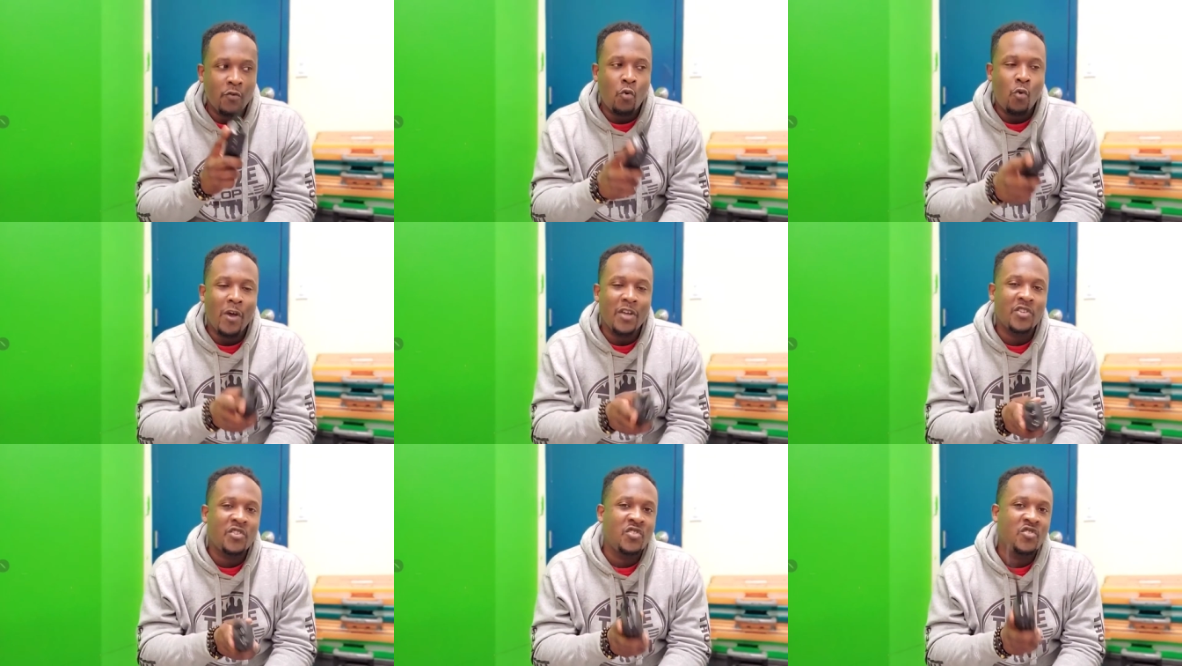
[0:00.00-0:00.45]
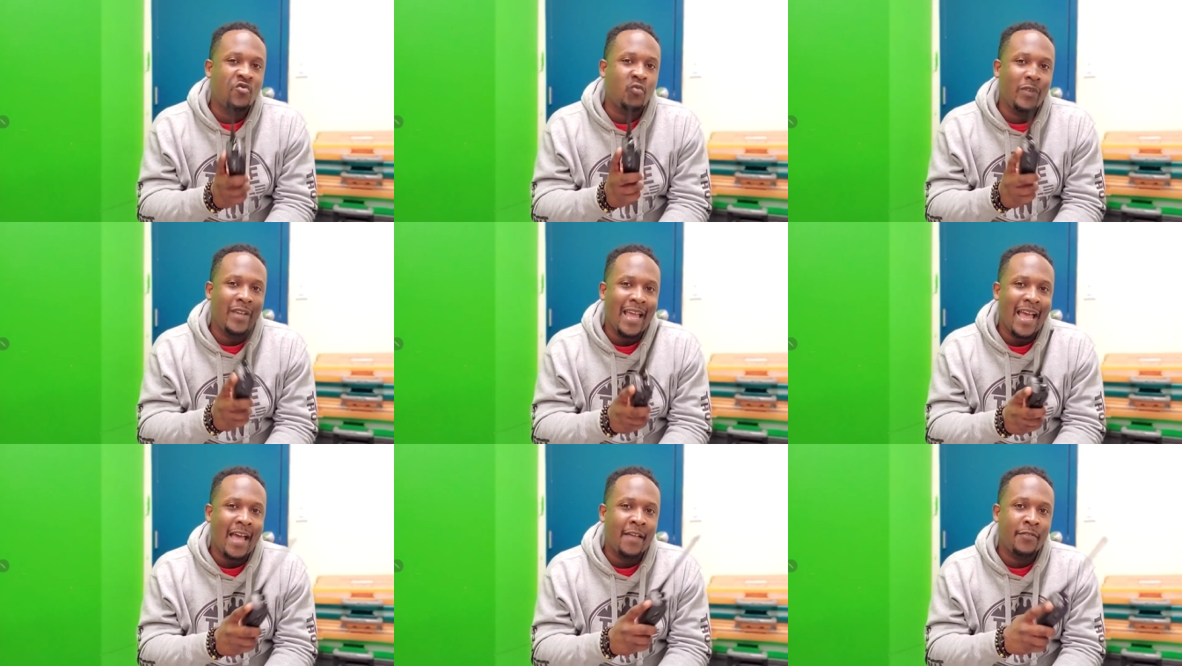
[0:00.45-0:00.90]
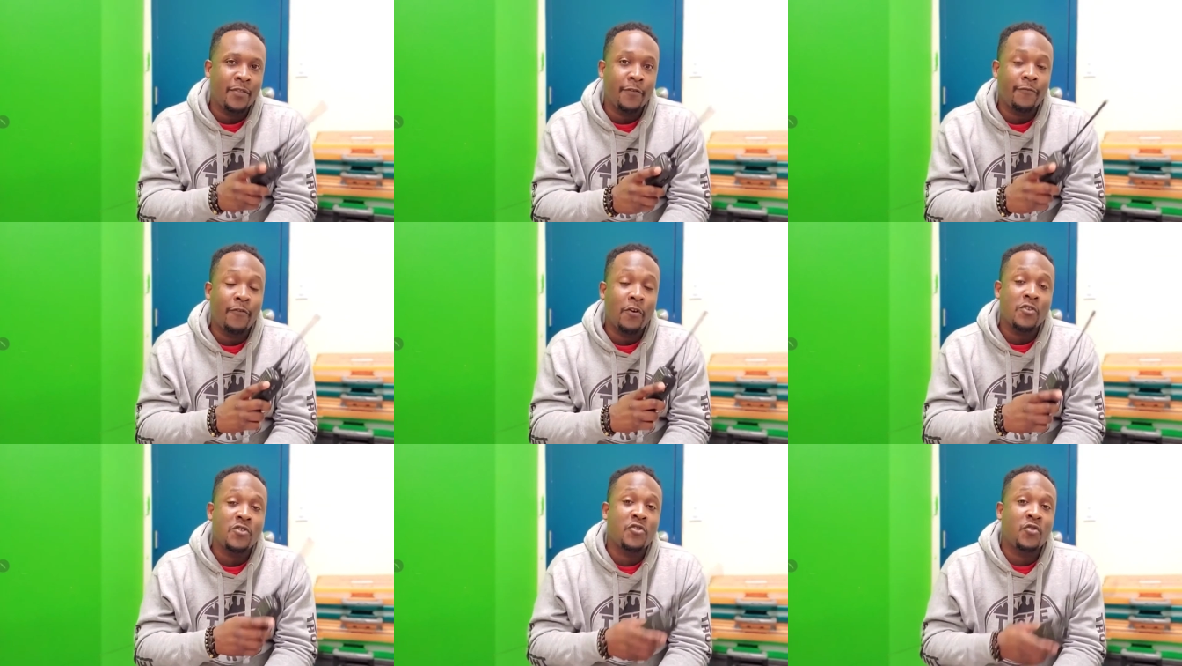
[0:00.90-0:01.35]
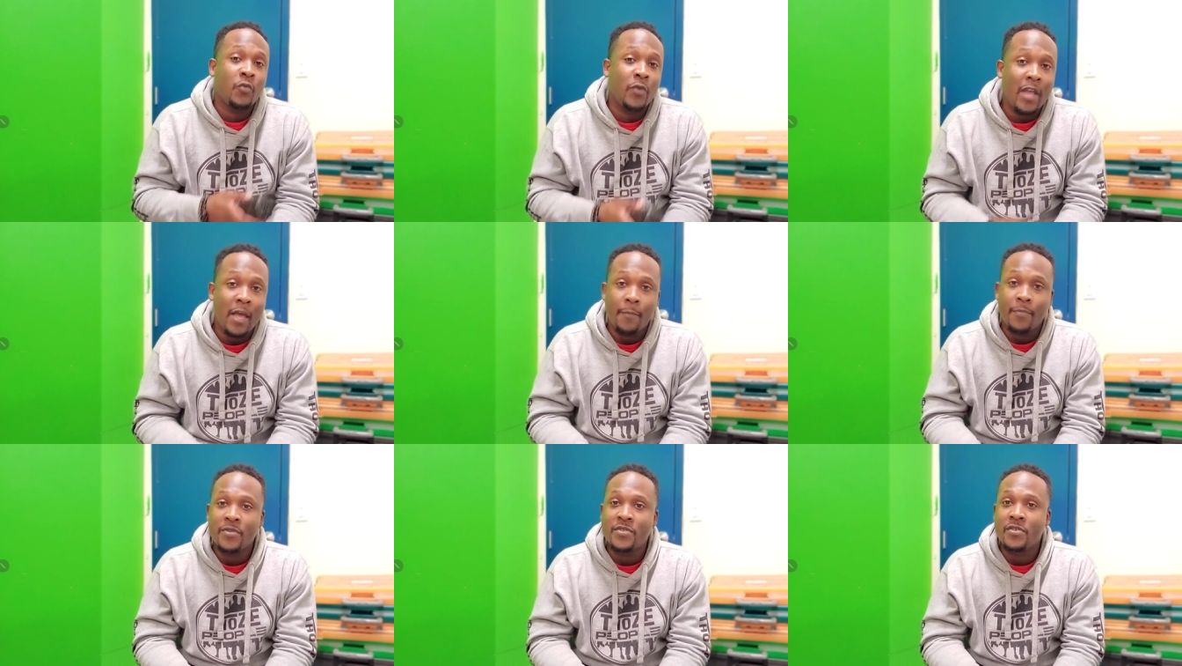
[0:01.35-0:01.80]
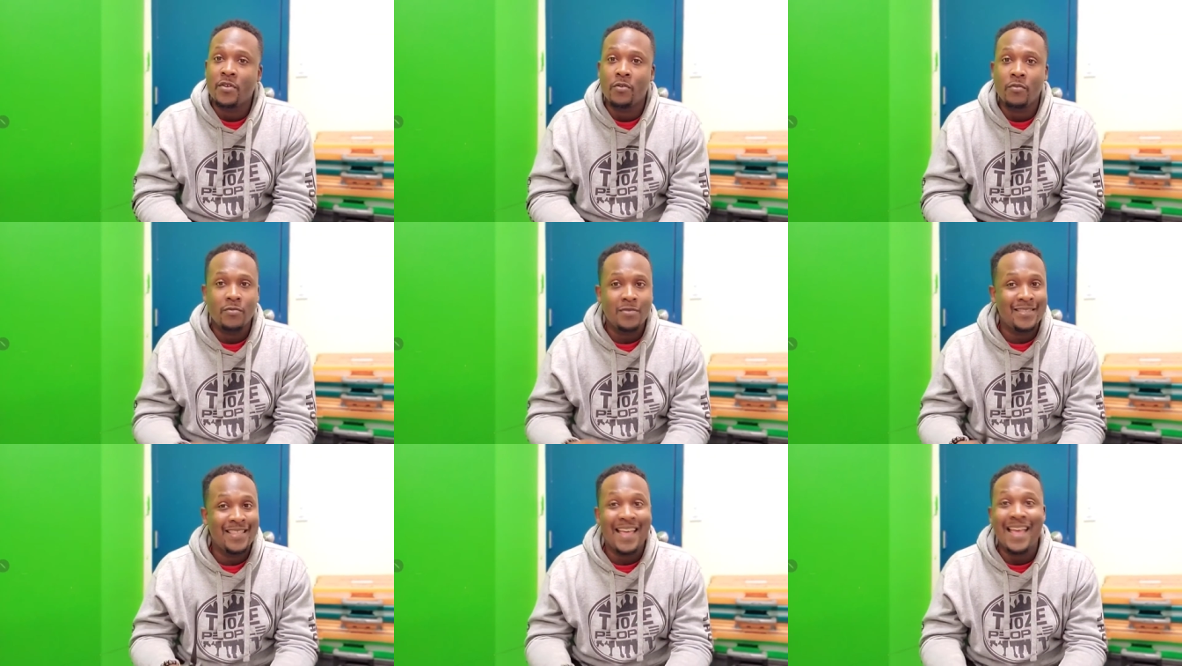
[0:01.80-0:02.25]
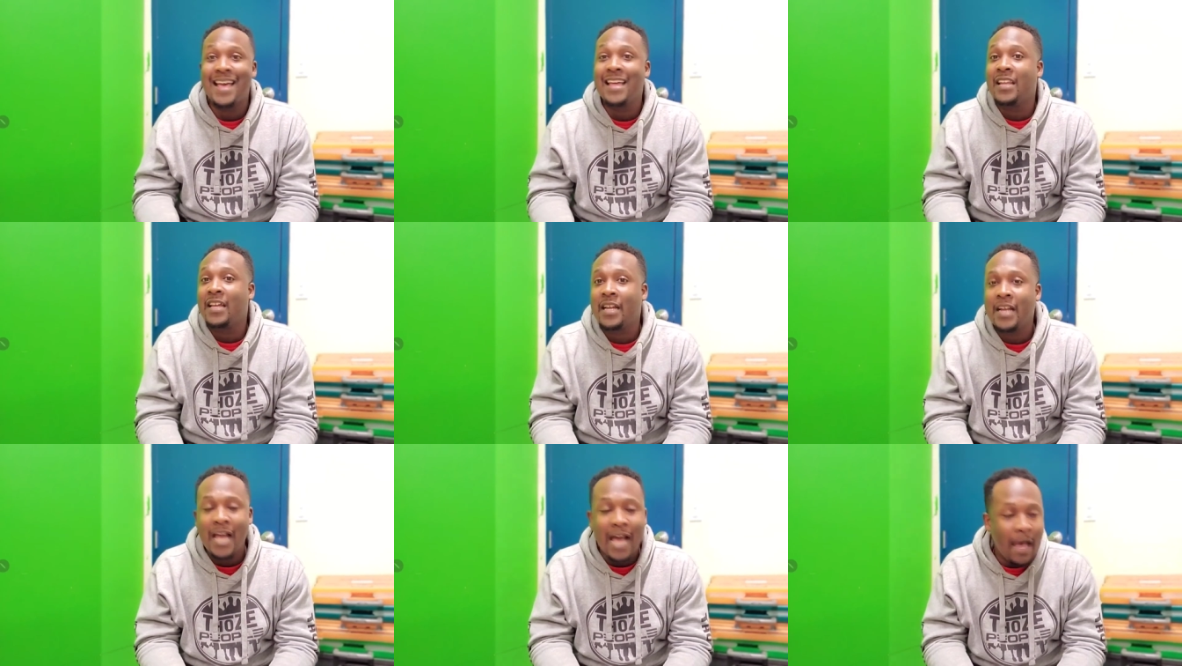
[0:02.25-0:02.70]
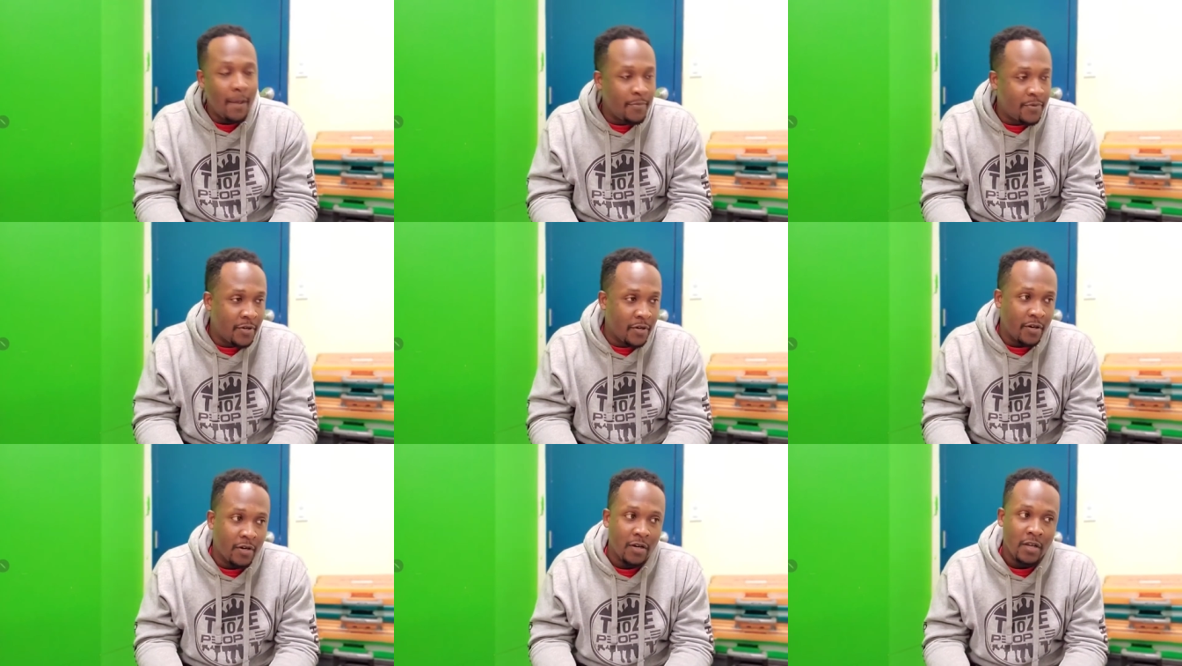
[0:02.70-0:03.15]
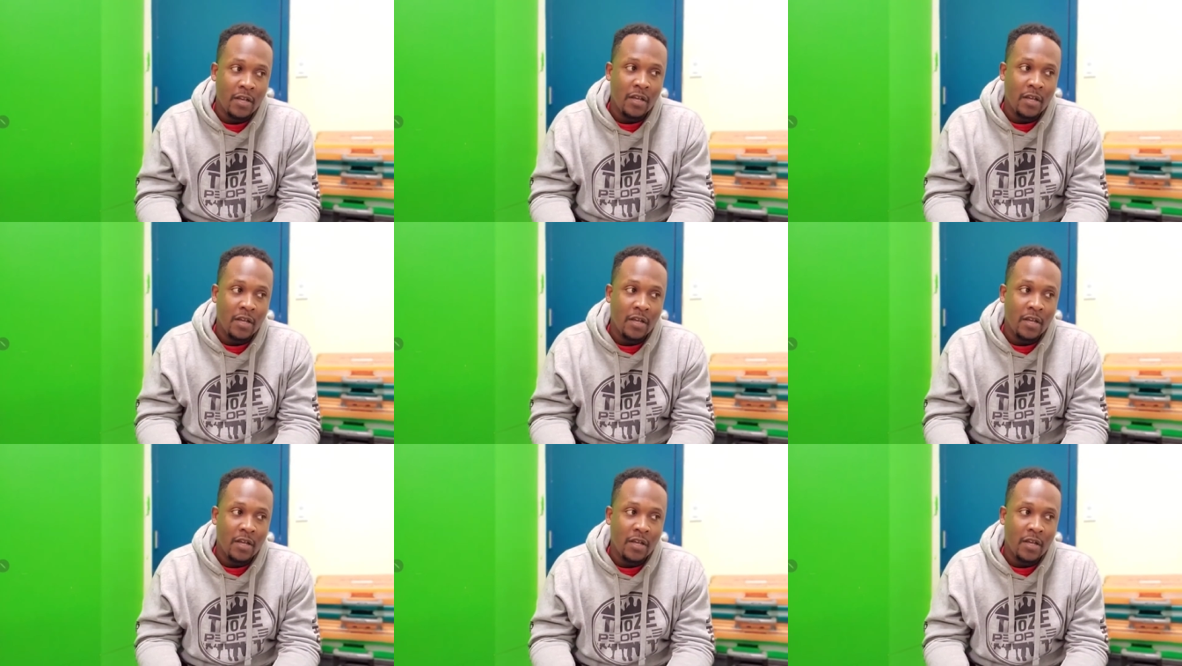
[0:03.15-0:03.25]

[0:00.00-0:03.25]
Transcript: questions we had in the first 3 episodes. The helicopter,